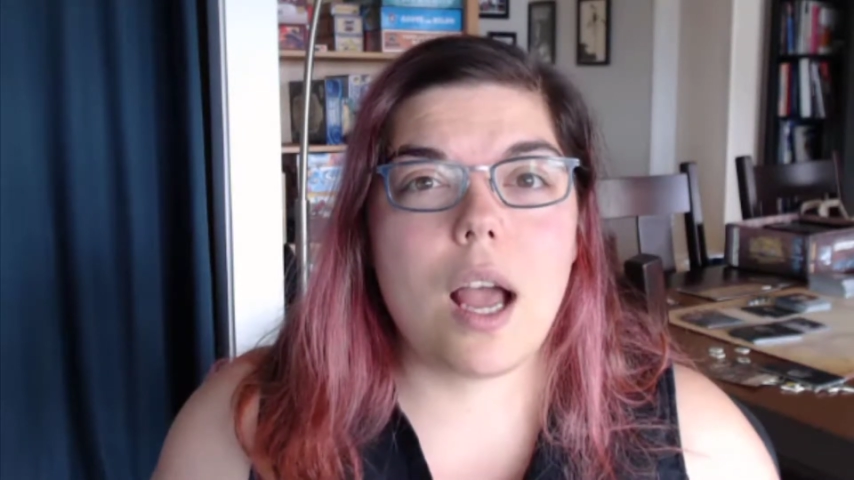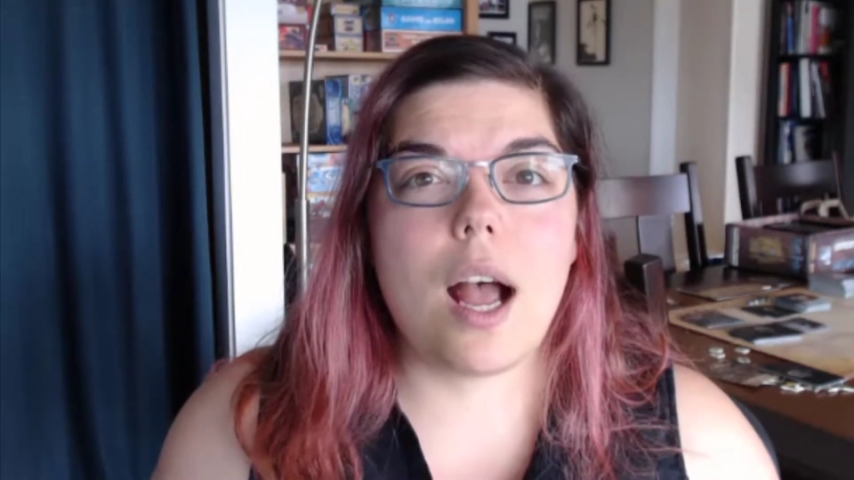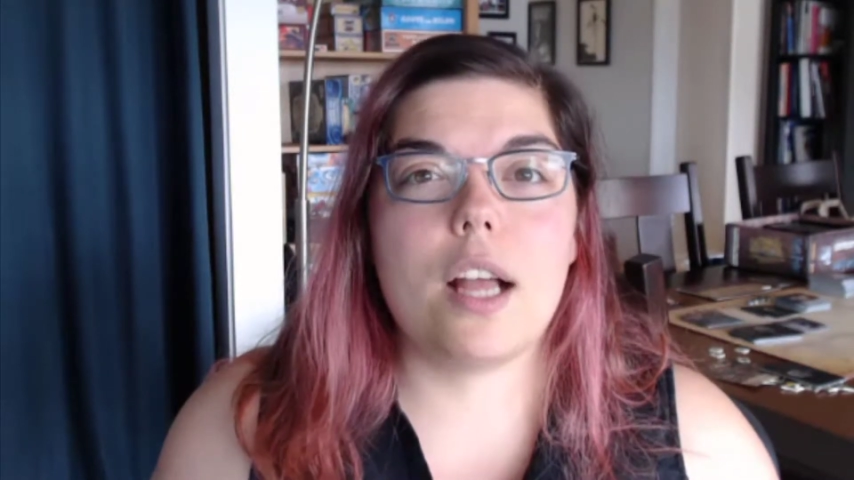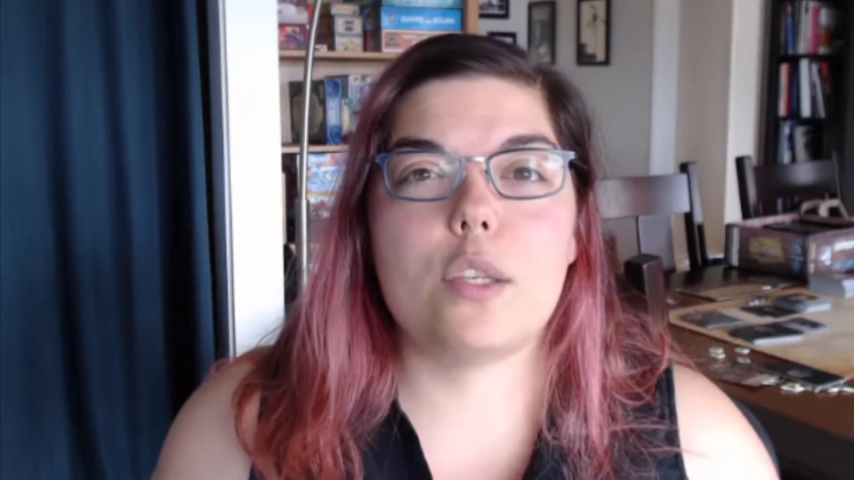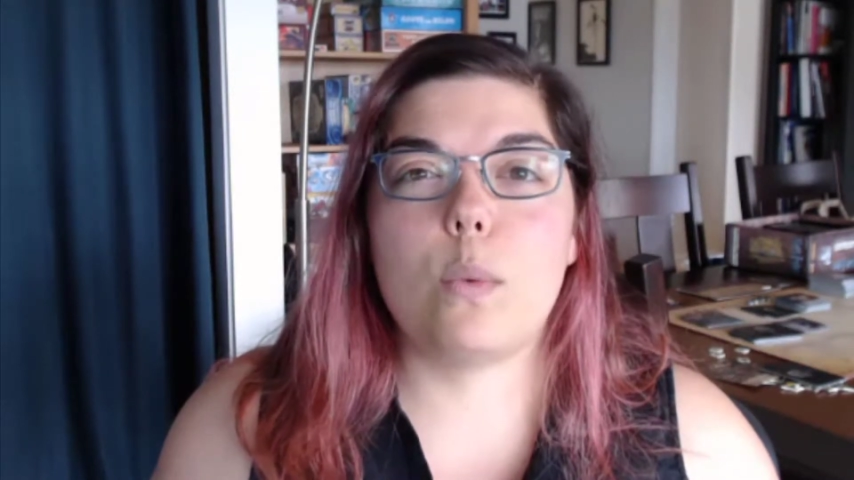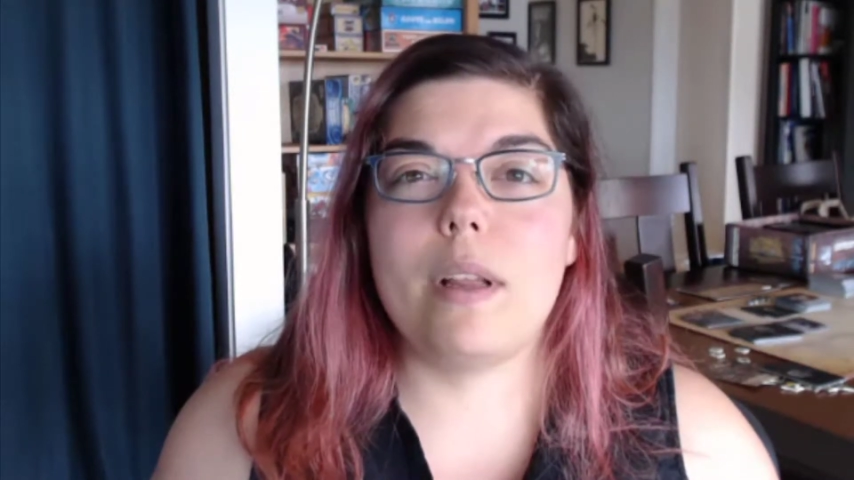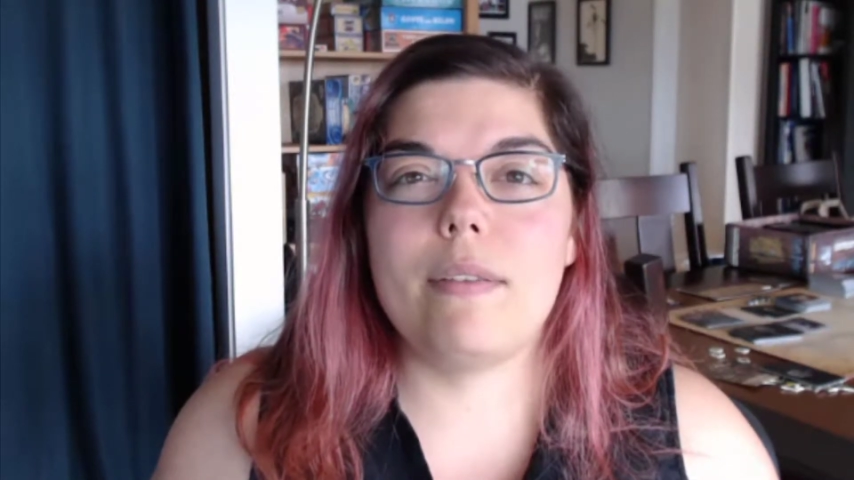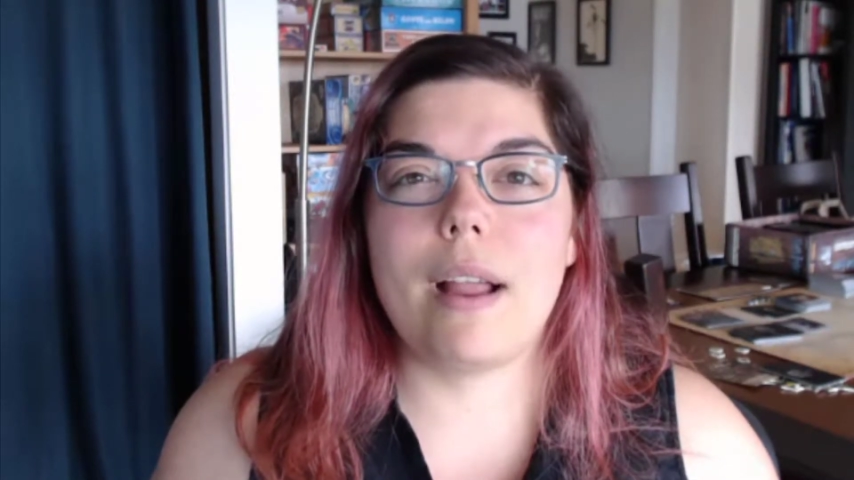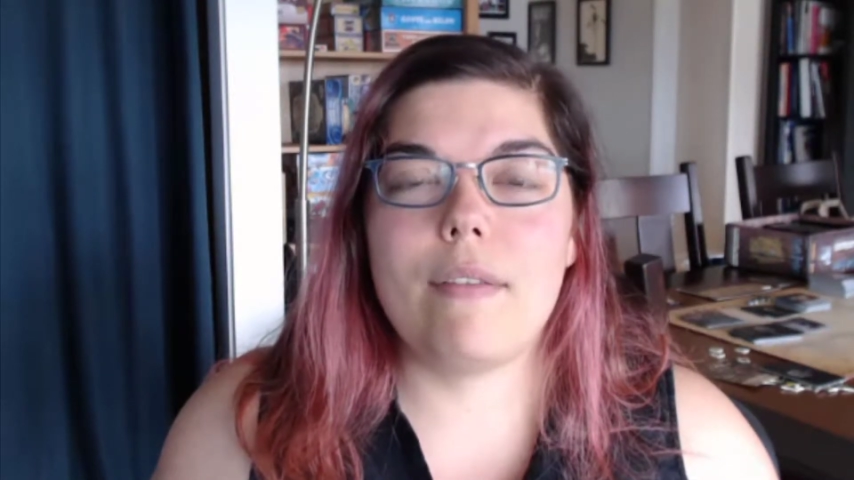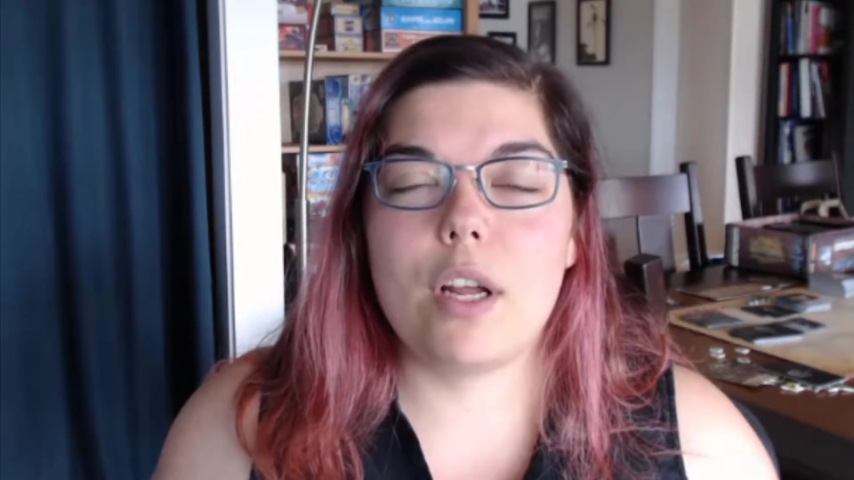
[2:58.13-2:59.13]
uh,
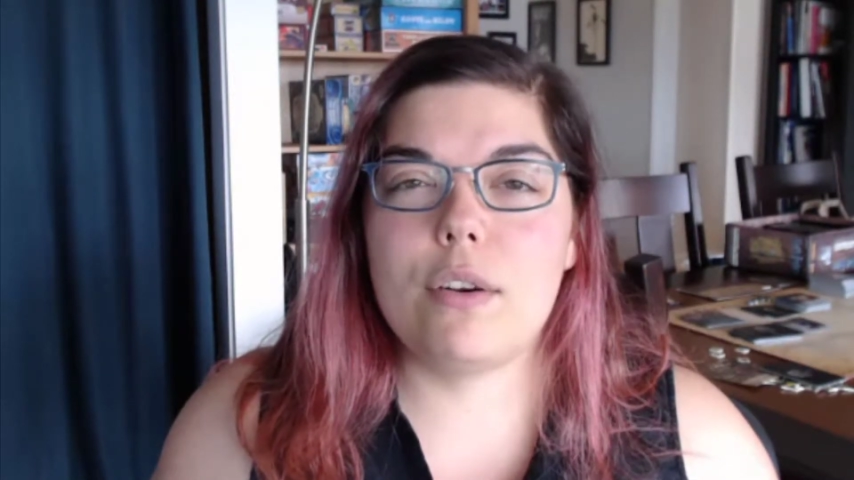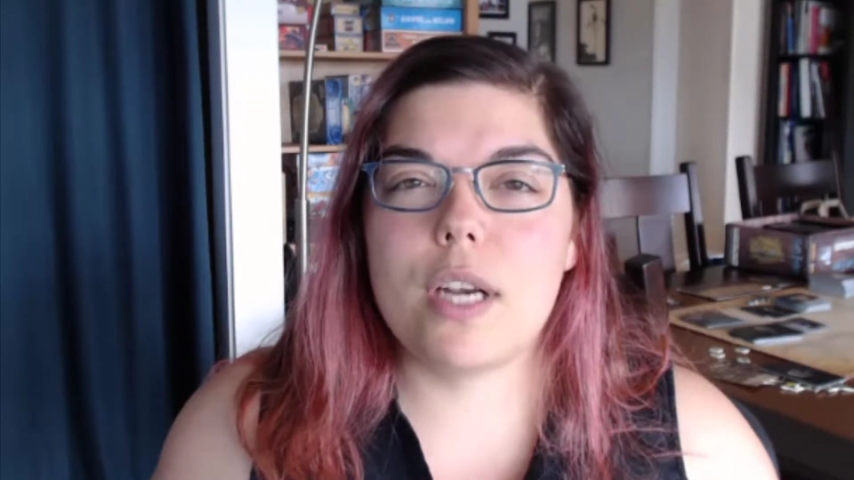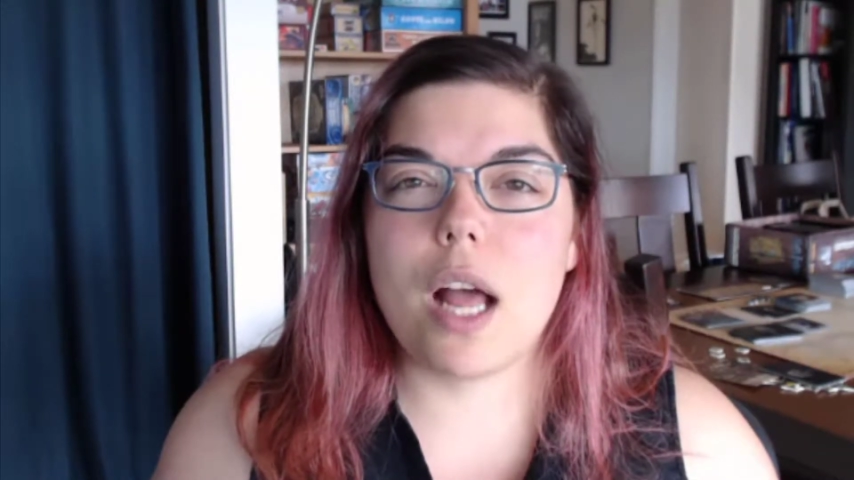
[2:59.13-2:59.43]
twenty-five hundred